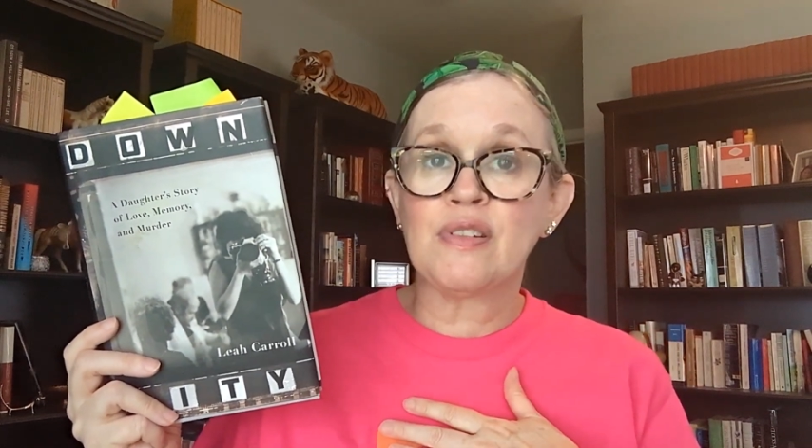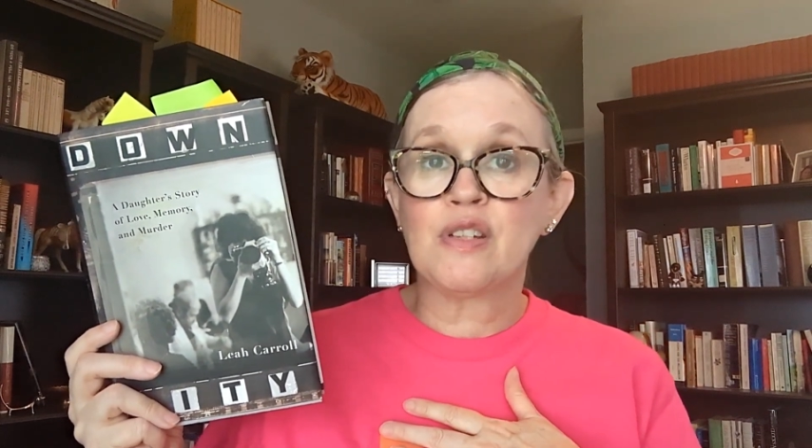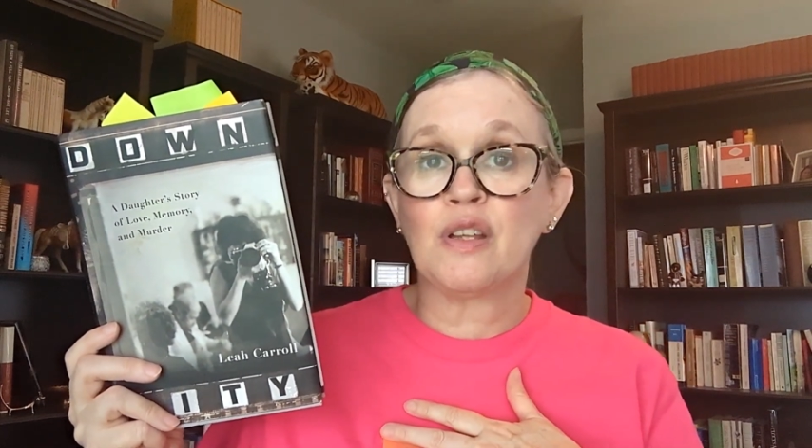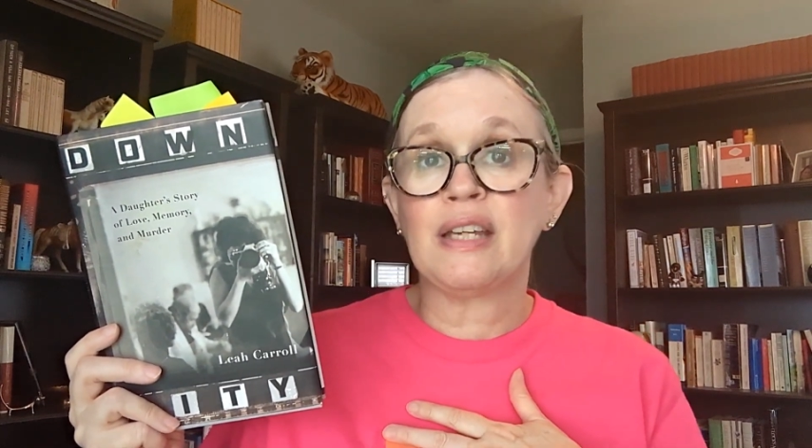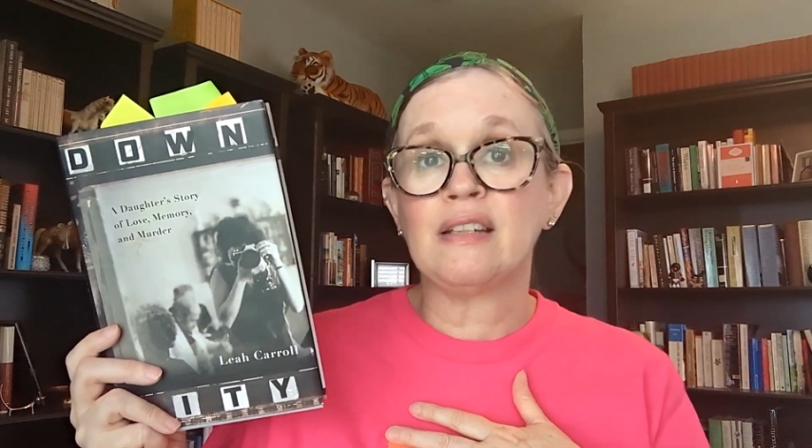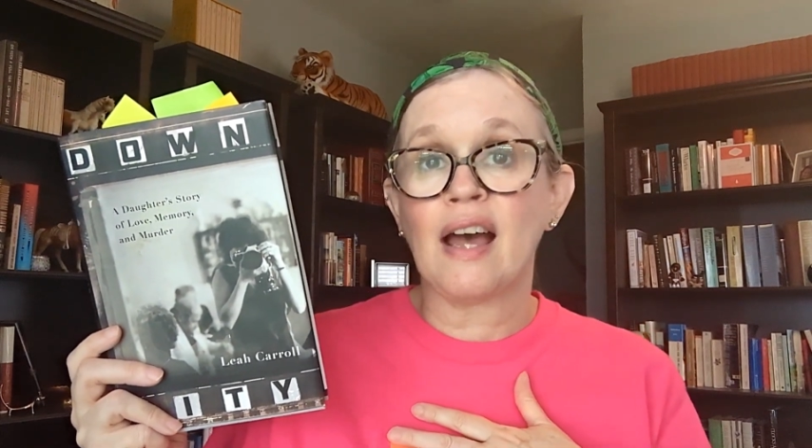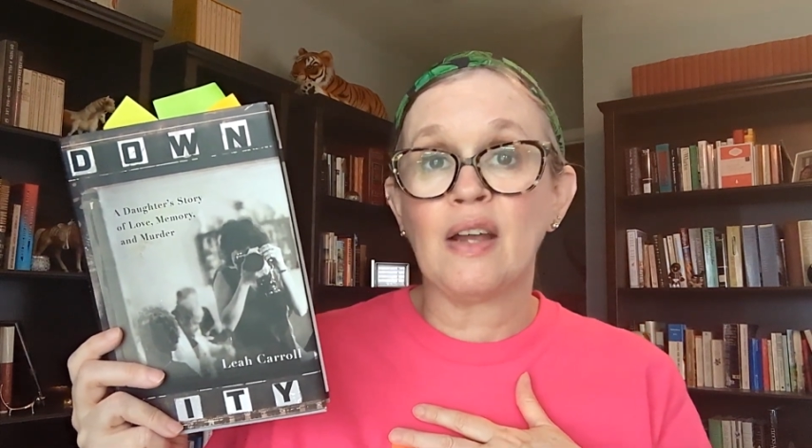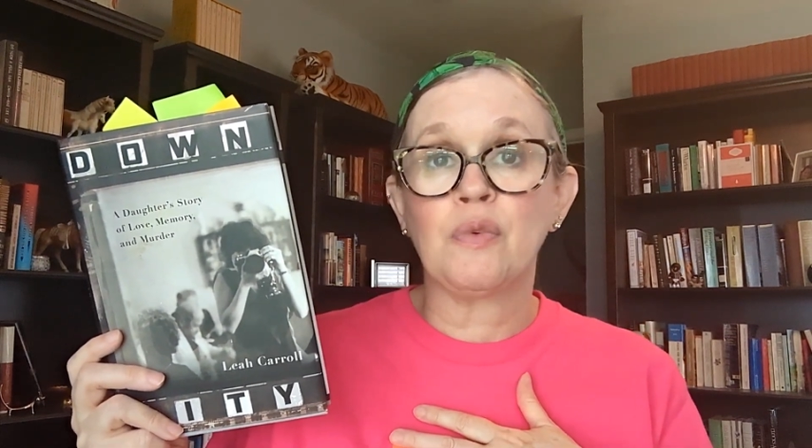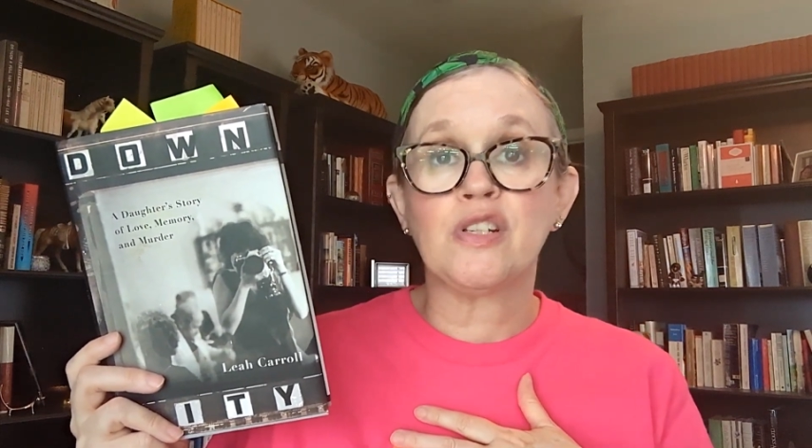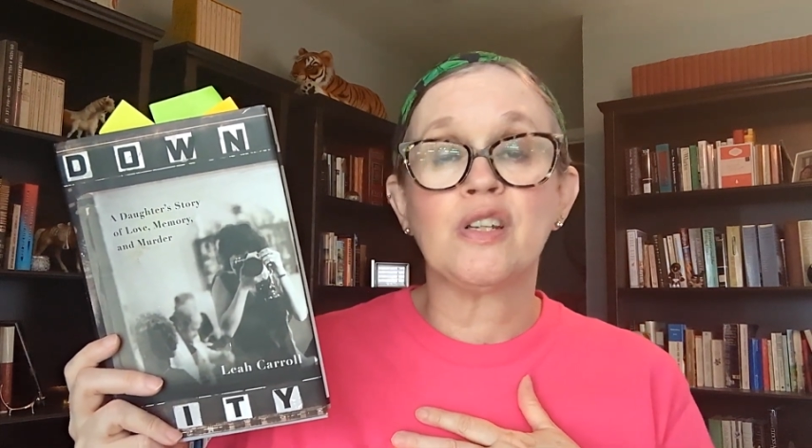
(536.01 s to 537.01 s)
until he
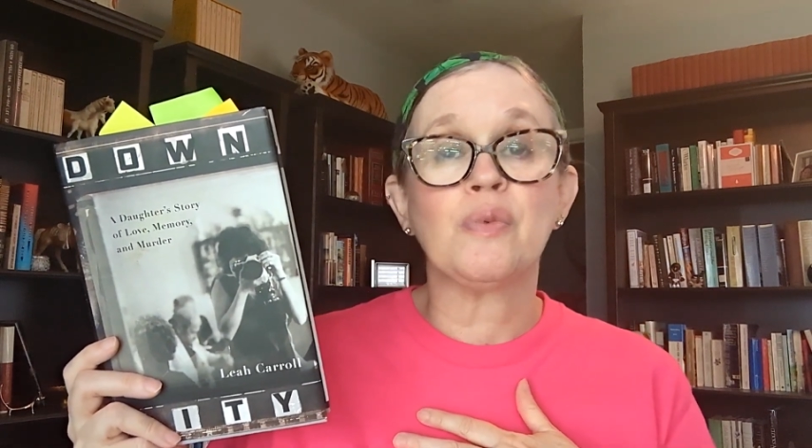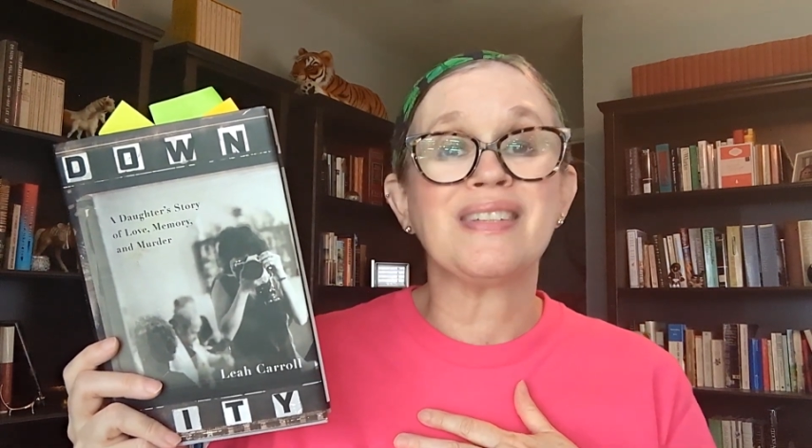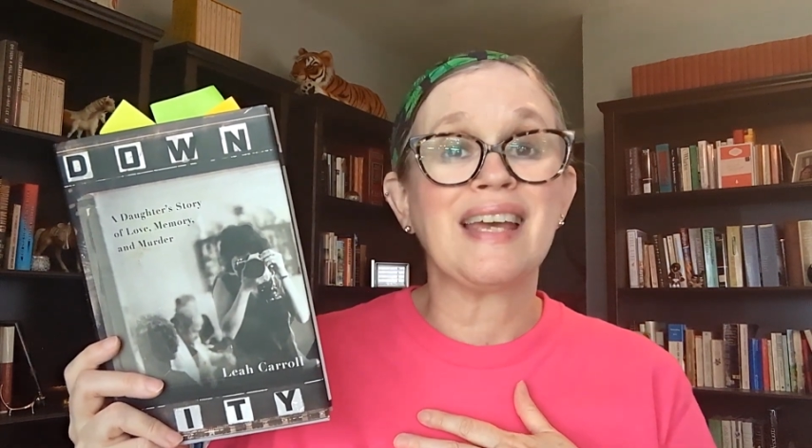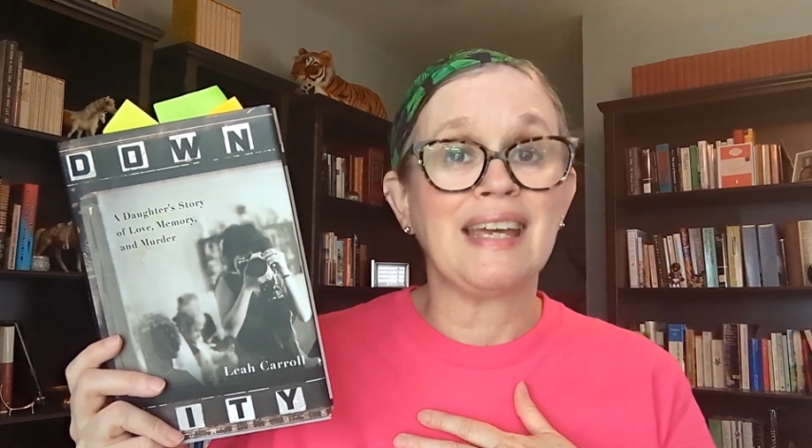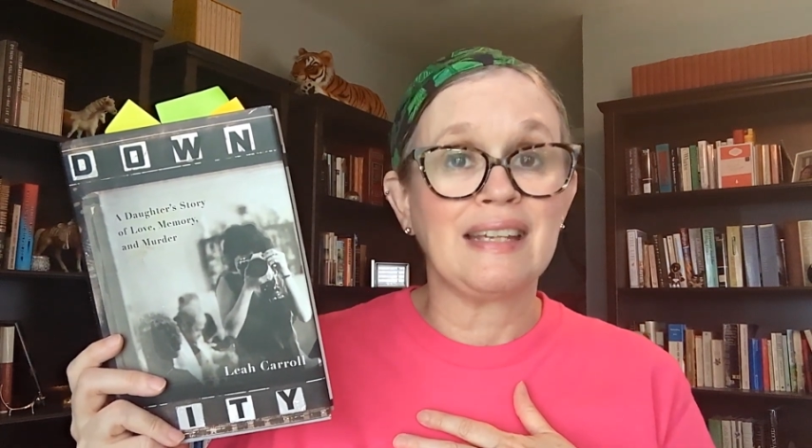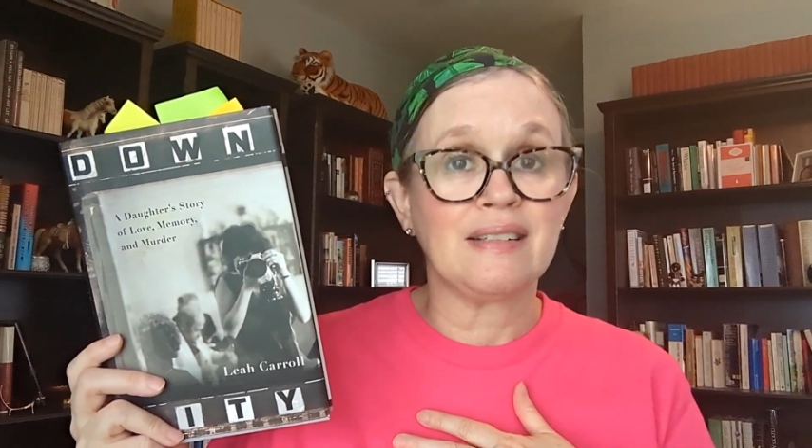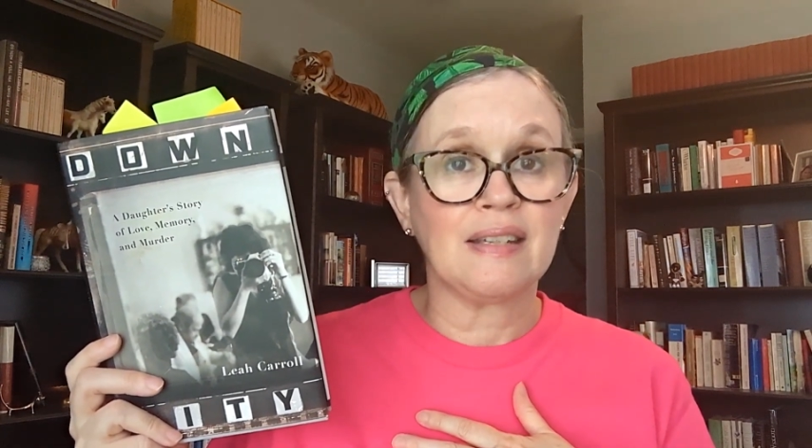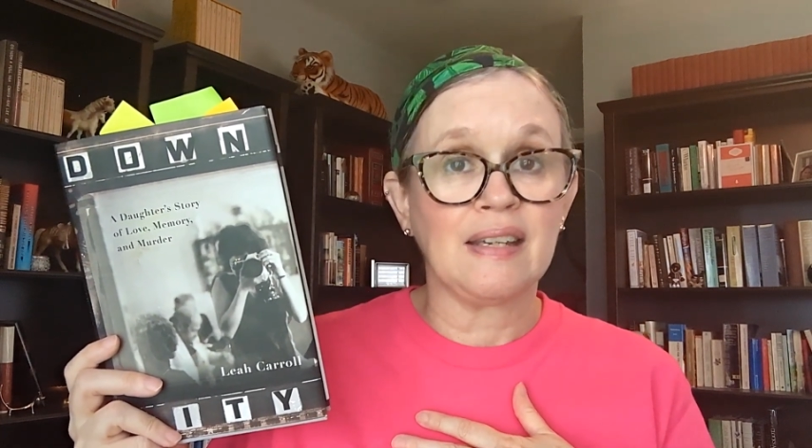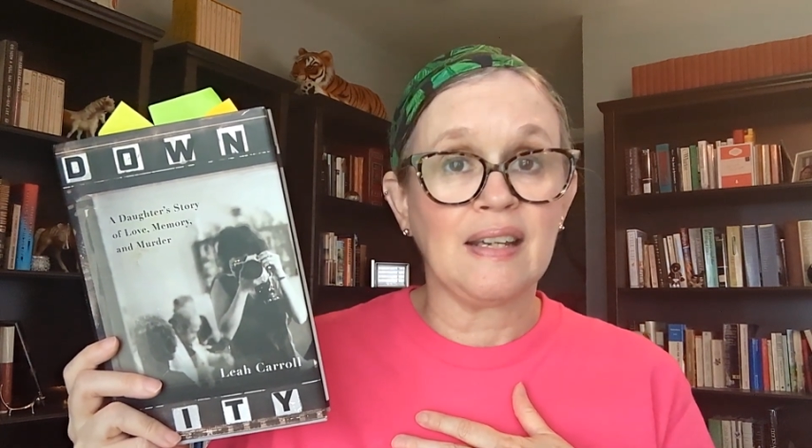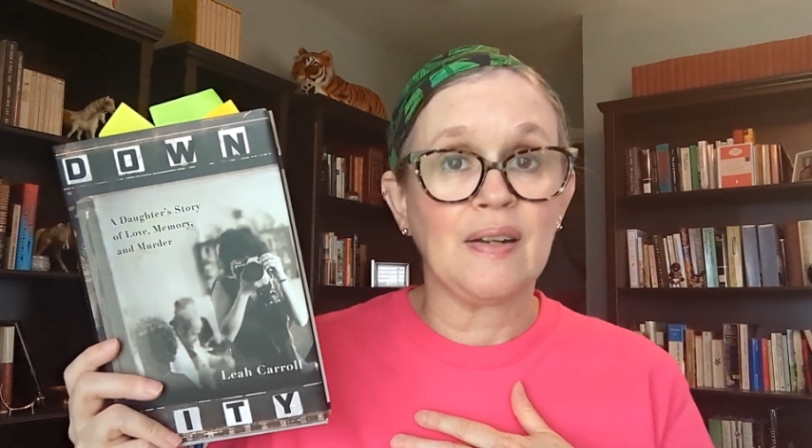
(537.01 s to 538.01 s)
died when she was
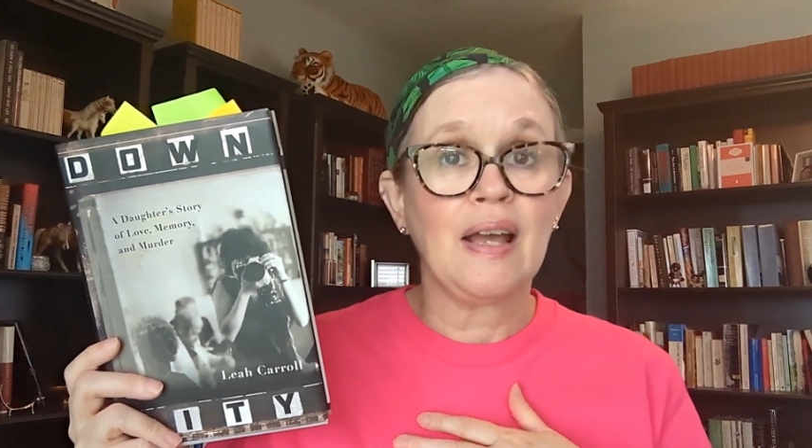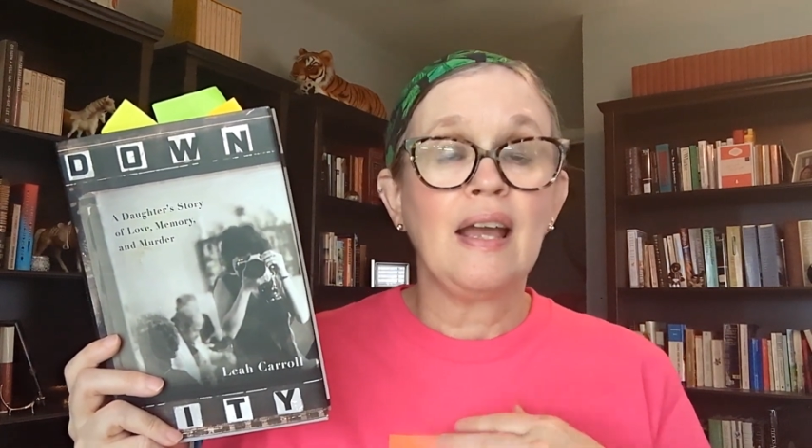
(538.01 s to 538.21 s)
18.